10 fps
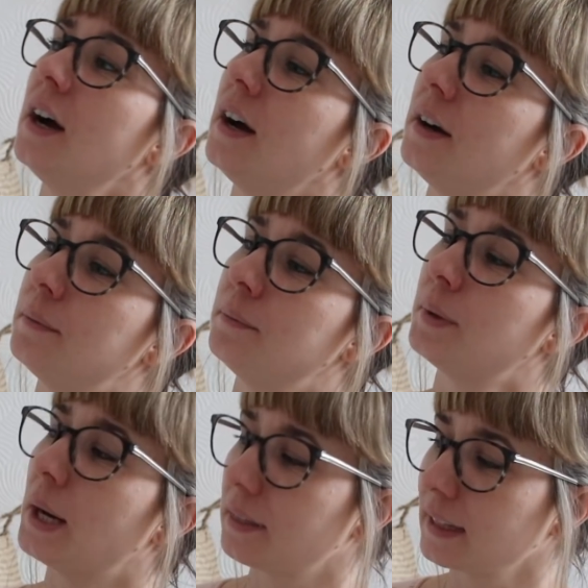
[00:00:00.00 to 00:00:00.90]

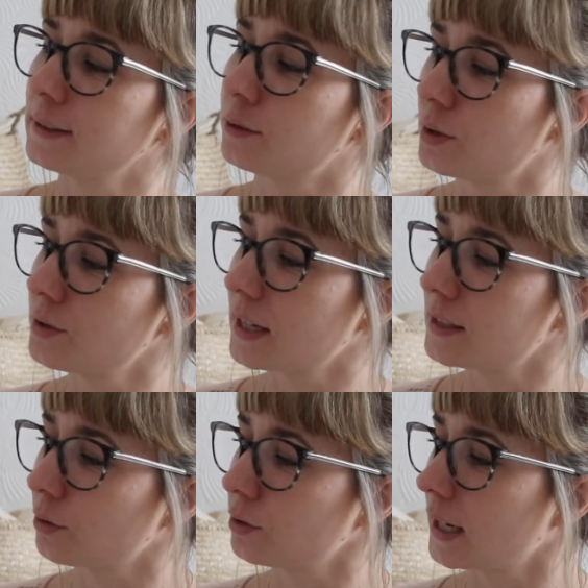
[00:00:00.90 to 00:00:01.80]
But I think the Rosa
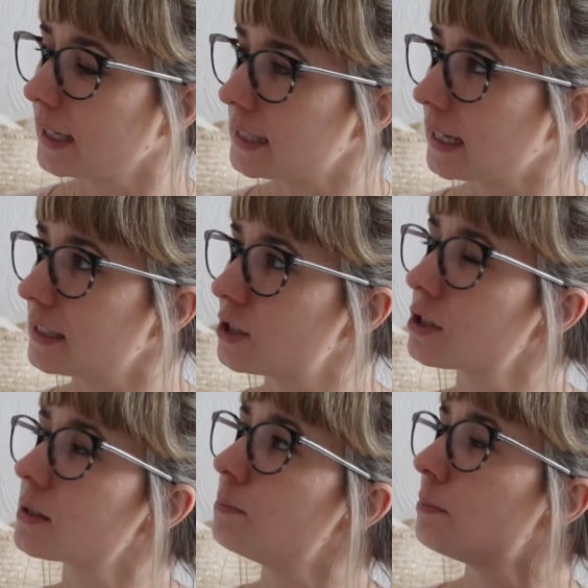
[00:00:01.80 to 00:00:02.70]
is a good idea. I
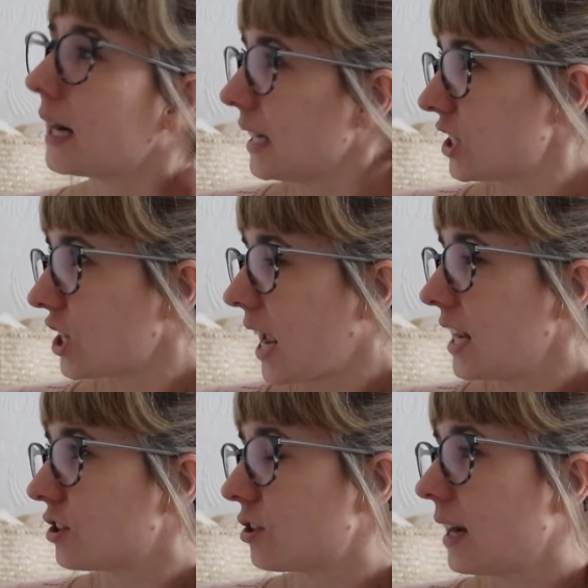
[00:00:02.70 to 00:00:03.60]
just might
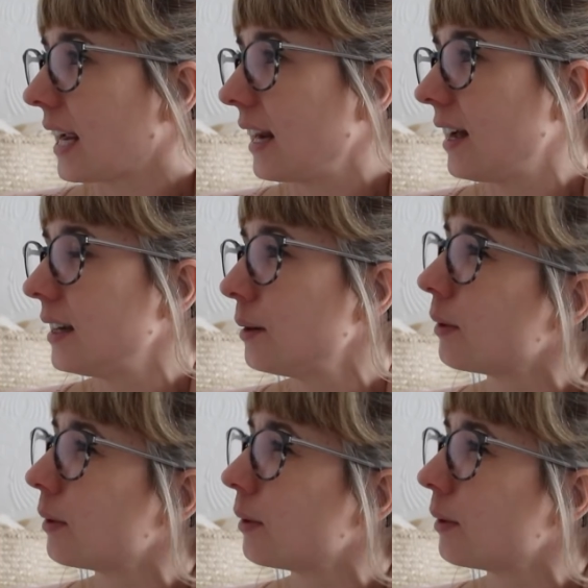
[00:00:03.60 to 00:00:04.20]
change the neckline